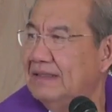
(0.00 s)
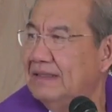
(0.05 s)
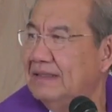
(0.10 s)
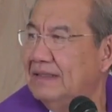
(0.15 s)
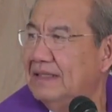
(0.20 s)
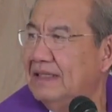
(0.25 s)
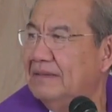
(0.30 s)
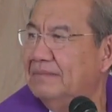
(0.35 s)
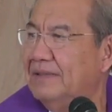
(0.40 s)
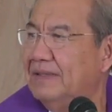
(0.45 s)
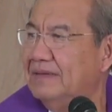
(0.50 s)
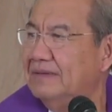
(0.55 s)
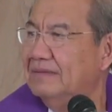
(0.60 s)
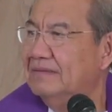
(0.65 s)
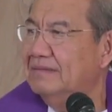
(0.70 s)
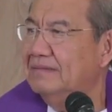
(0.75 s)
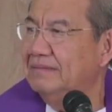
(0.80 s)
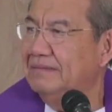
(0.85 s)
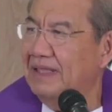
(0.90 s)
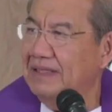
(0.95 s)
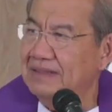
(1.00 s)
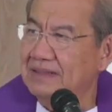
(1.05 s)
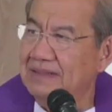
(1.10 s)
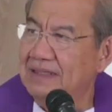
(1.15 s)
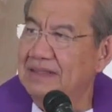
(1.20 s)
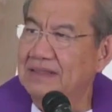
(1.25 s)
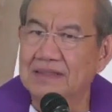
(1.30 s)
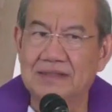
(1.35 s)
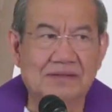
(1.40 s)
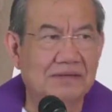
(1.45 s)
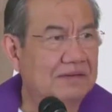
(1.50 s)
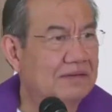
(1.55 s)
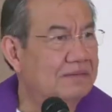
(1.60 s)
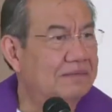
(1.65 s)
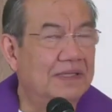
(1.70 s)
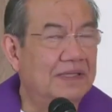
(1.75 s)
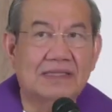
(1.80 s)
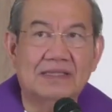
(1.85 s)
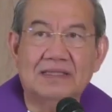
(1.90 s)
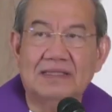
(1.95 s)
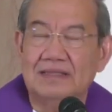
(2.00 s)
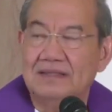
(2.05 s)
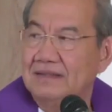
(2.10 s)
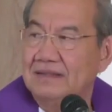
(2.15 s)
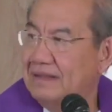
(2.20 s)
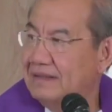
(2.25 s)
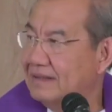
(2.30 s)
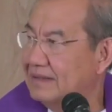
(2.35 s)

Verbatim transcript: about bakit ganito, bakit ganyan.